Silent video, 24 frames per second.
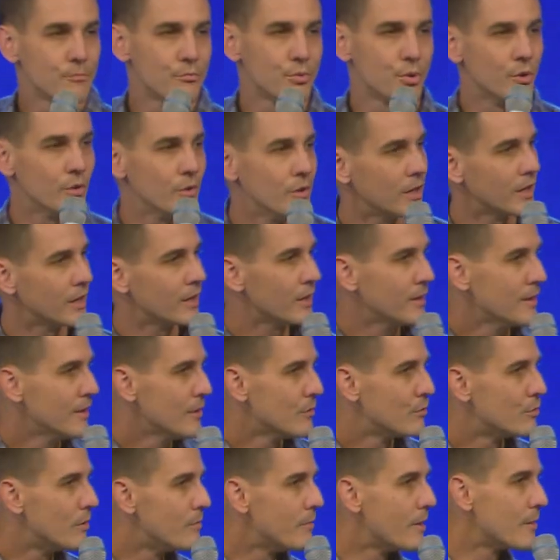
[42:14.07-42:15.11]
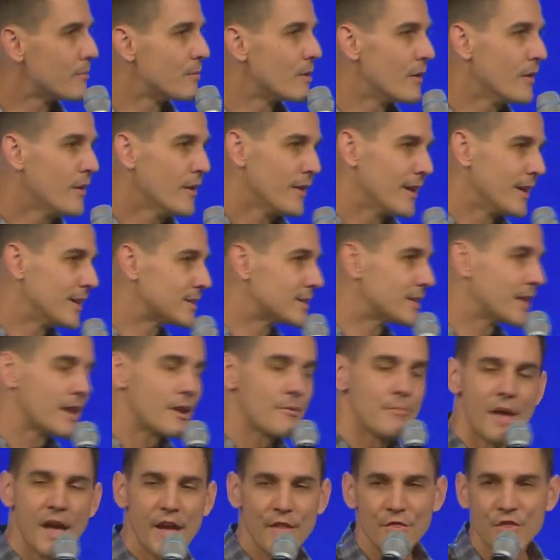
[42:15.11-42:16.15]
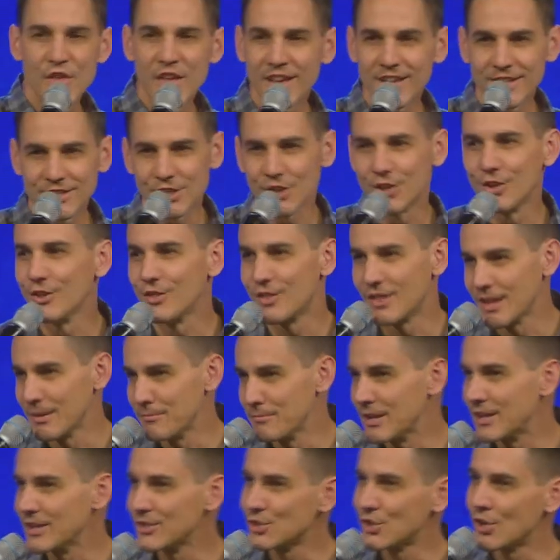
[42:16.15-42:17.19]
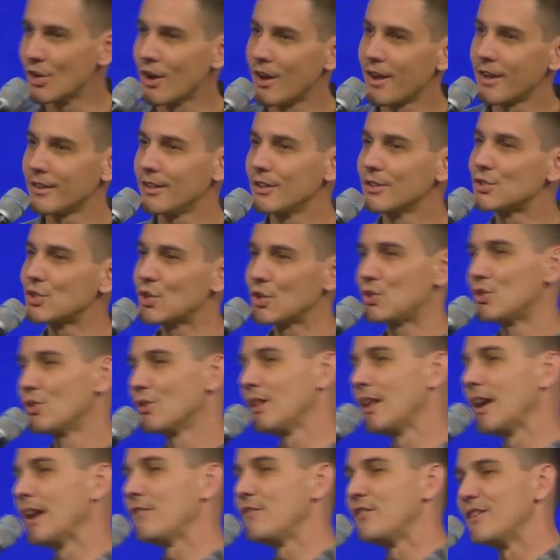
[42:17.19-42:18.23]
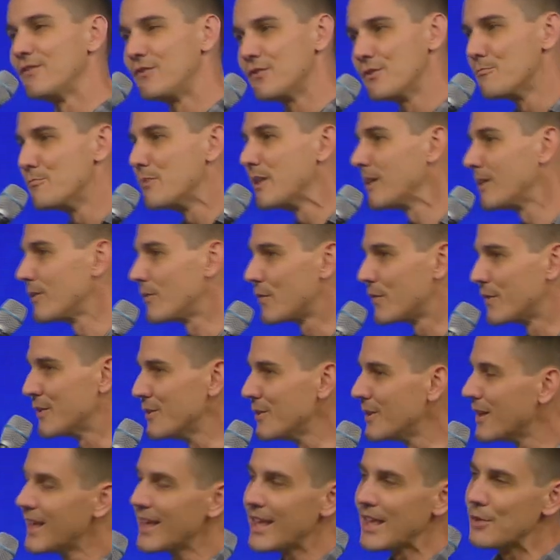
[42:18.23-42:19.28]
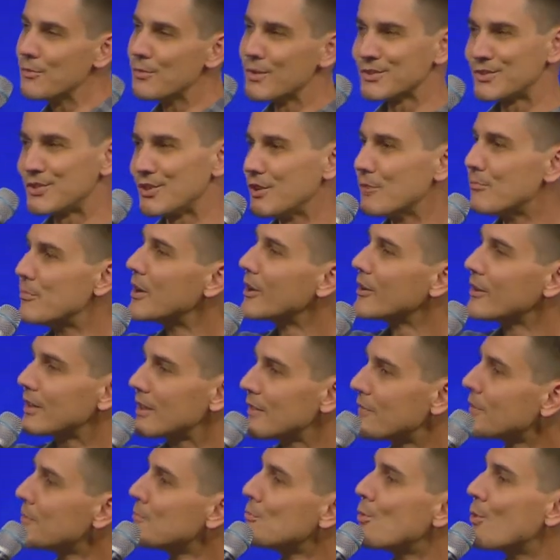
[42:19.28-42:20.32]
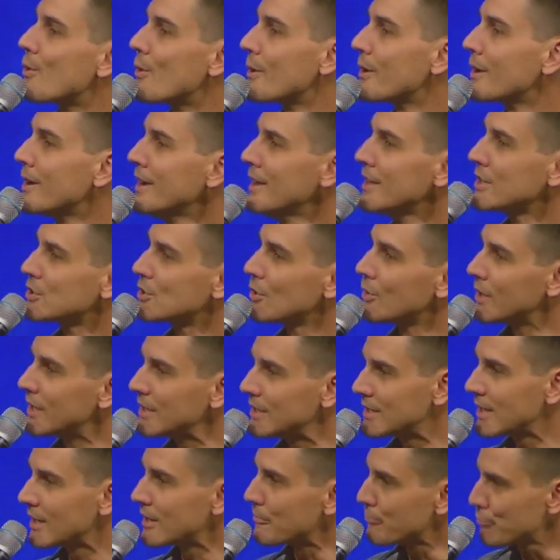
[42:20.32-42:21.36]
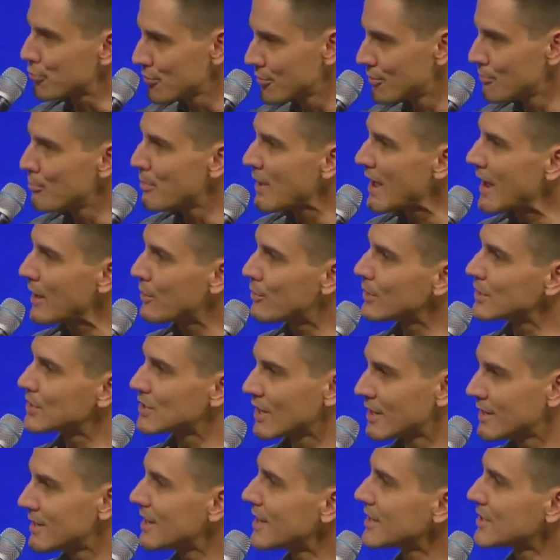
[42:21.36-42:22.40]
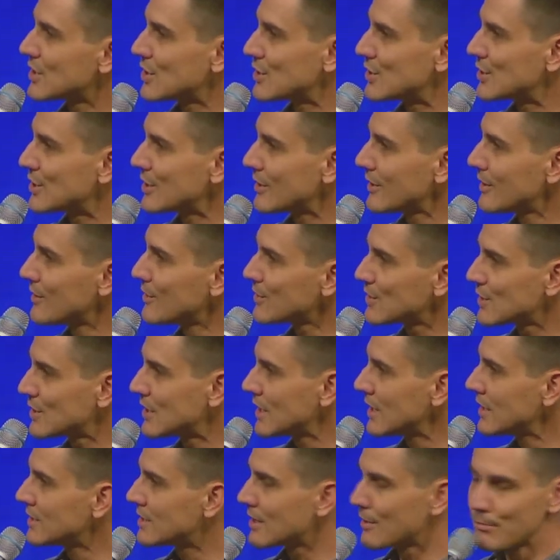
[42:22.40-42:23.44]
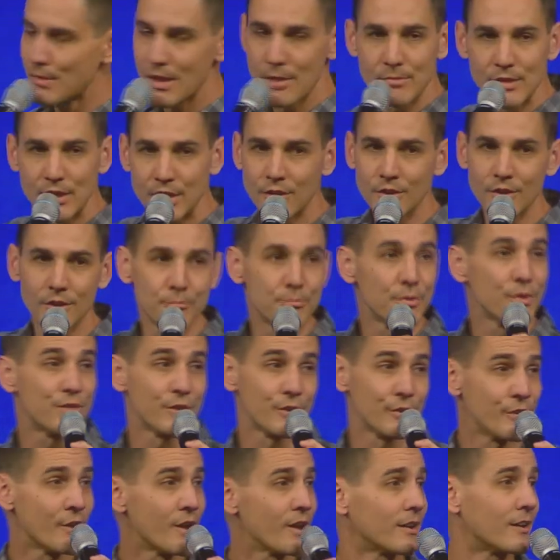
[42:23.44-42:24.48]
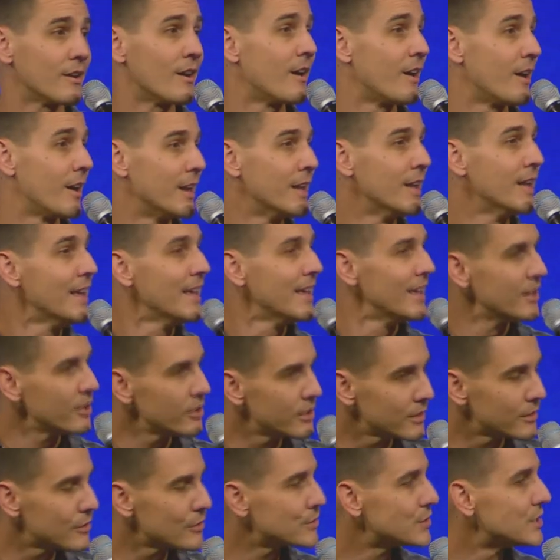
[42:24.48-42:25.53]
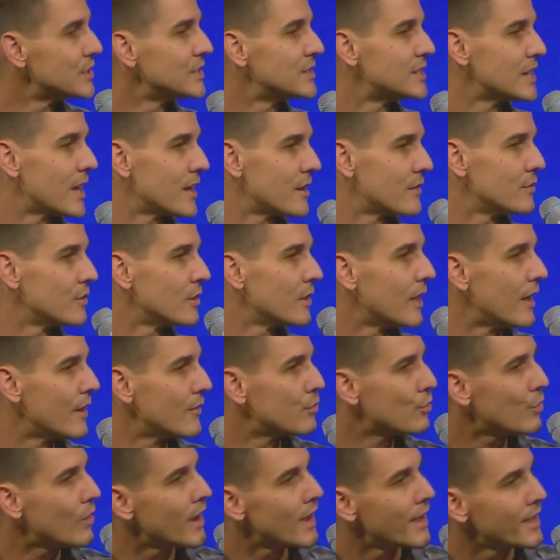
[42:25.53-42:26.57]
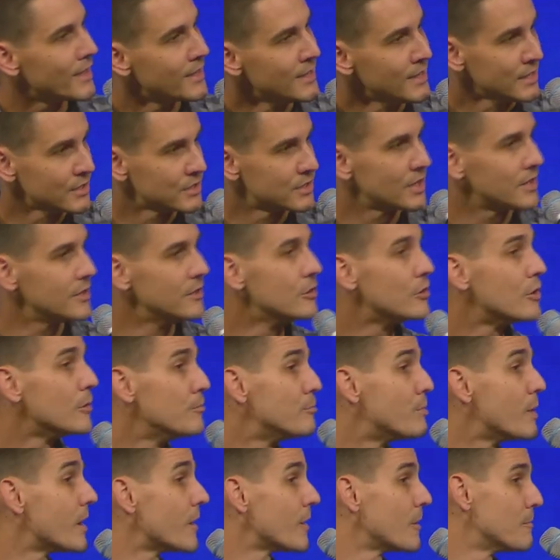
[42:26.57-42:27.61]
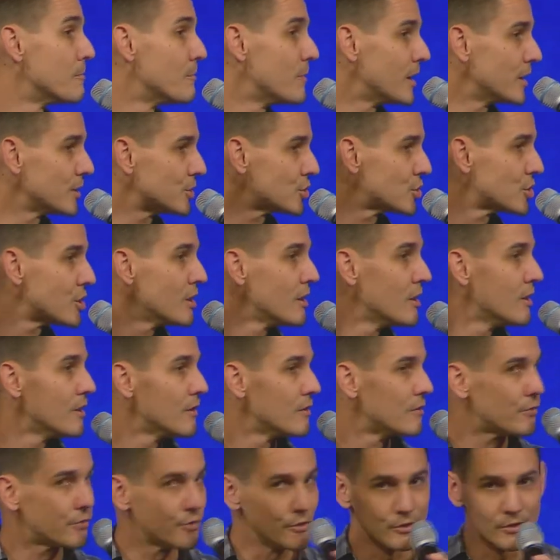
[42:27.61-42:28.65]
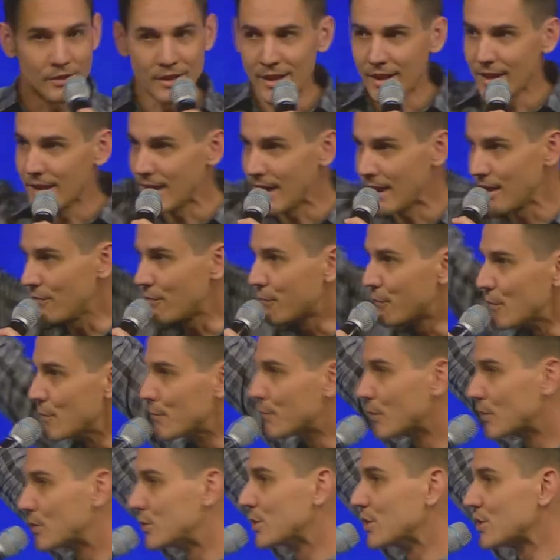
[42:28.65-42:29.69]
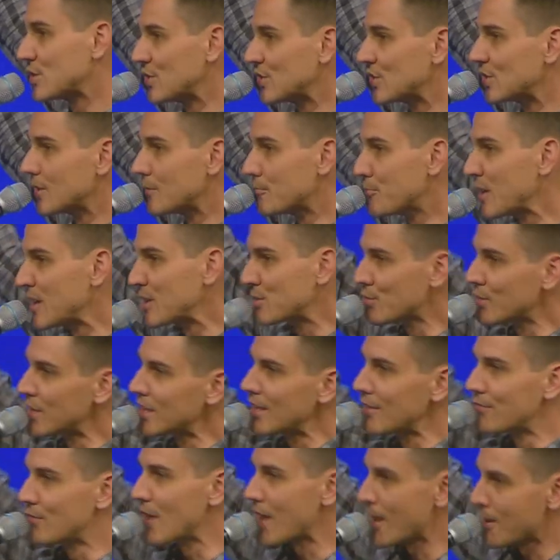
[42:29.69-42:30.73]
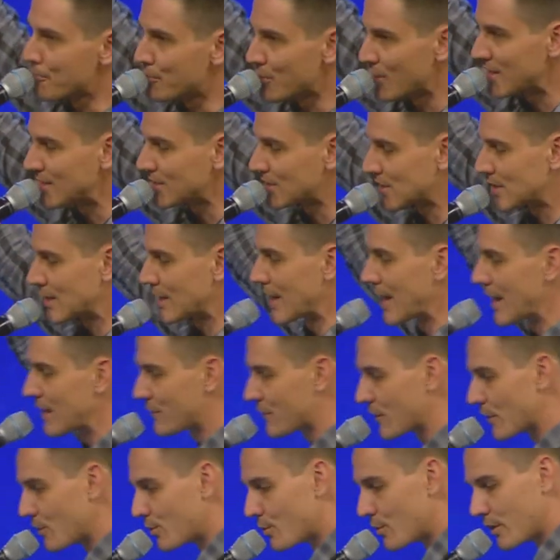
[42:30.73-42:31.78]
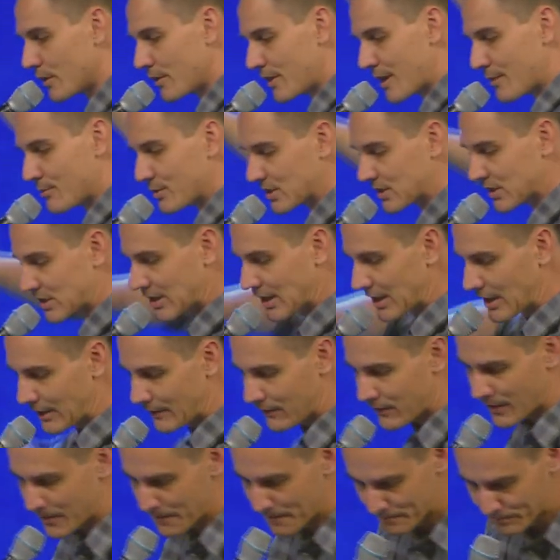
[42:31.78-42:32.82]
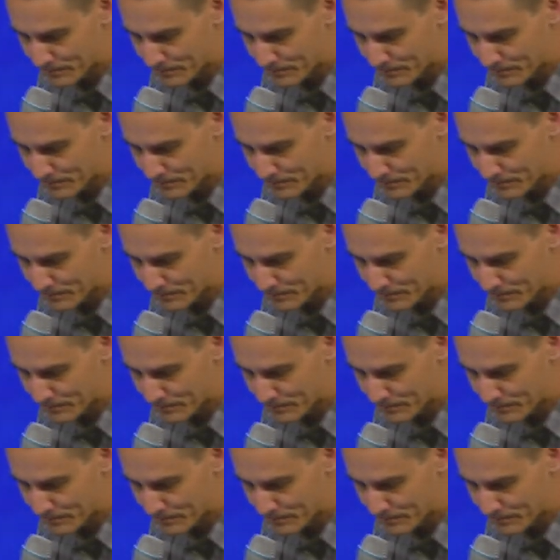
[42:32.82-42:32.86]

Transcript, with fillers: pruning. Remember, it's not a bad thing, it's a good thing, because God looks at your life, and if you're bearing fruit, he wants you to bear even more. So he's going to prune back what's unnecessary, those things that may be good, but they're not God. He'll get those things out of your life. Why? So you can bear much fruit. Any fruitful Christians in the place want to give God a praise tonight for the word they received?